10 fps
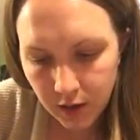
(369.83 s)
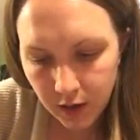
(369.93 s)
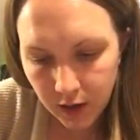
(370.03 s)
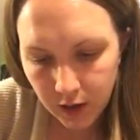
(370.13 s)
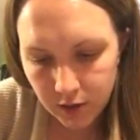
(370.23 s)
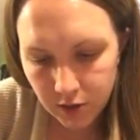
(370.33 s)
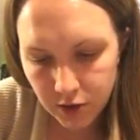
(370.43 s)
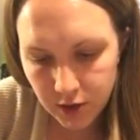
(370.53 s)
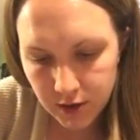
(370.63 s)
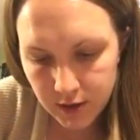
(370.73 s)
and you're
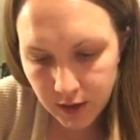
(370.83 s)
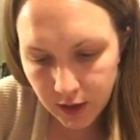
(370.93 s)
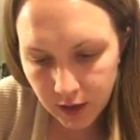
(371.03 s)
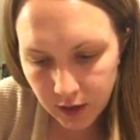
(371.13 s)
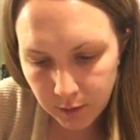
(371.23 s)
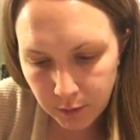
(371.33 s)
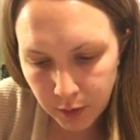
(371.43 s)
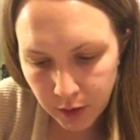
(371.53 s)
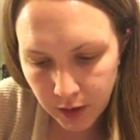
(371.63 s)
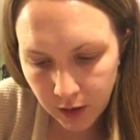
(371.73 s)
just going to
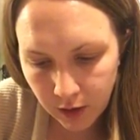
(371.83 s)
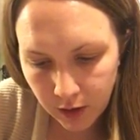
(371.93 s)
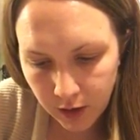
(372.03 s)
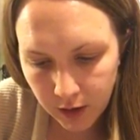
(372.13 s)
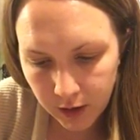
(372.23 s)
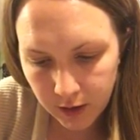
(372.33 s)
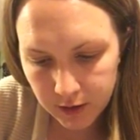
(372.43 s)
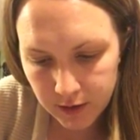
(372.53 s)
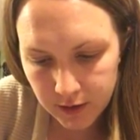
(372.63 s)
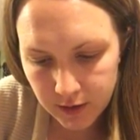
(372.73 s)
put it on
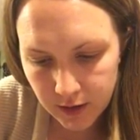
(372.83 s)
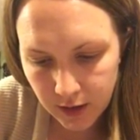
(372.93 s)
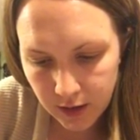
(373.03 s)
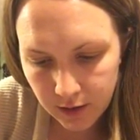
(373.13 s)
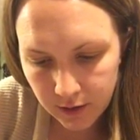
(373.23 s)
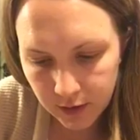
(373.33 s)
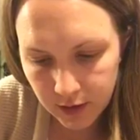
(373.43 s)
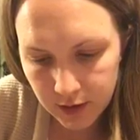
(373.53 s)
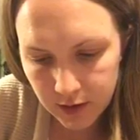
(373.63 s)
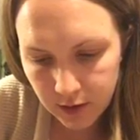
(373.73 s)
as
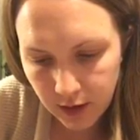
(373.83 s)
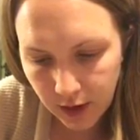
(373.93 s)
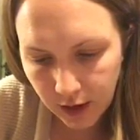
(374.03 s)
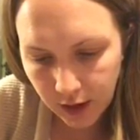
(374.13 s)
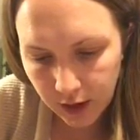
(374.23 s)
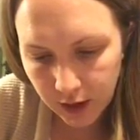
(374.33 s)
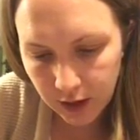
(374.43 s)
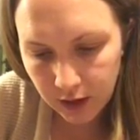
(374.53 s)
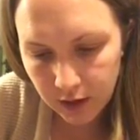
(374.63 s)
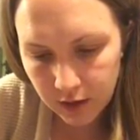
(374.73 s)
evenly as you can
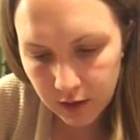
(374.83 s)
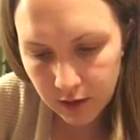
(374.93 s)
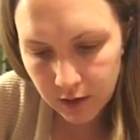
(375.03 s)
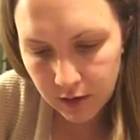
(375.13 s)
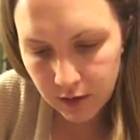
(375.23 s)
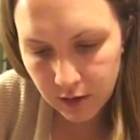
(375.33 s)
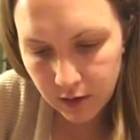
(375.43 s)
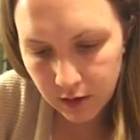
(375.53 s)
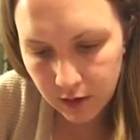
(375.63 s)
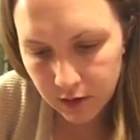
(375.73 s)

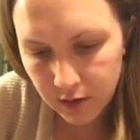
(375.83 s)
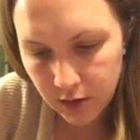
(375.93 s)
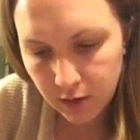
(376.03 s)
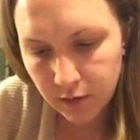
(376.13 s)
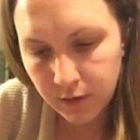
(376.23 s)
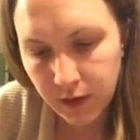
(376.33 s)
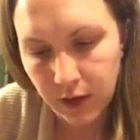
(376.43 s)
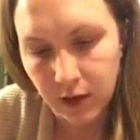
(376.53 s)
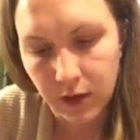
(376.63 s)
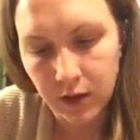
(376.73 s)
onto your
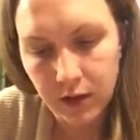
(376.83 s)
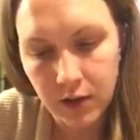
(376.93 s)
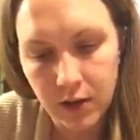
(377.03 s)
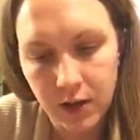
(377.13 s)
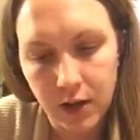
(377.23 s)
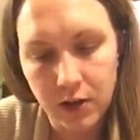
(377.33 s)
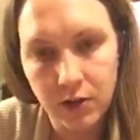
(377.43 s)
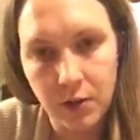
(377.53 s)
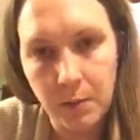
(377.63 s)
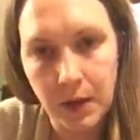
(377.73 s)
finger. And you
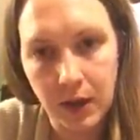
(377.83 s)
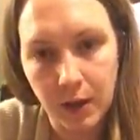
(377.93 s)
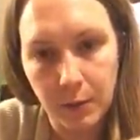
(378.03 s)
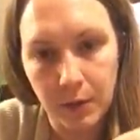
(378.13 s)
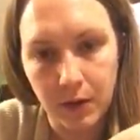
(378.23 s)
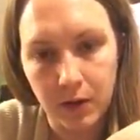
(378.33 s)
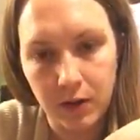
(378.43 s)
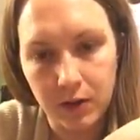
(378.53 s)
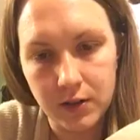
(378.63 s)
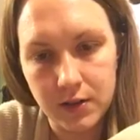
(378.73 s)
can pick up
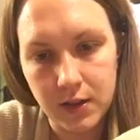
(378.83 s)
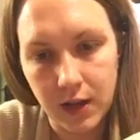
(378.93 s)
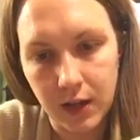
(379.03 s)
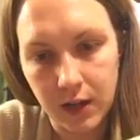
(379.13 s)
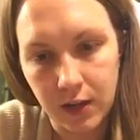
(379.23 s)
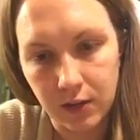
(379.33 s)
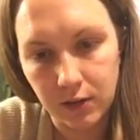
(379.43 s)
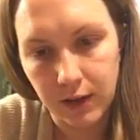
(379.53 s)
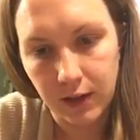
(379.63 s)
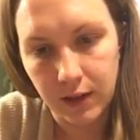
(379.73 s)
on the side here
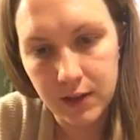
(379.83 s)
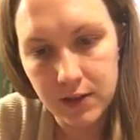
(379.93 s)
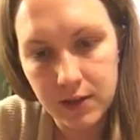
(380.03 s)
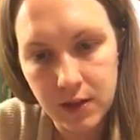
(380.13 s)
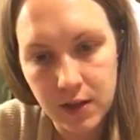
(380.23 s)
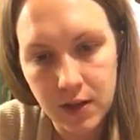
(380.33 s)
like this.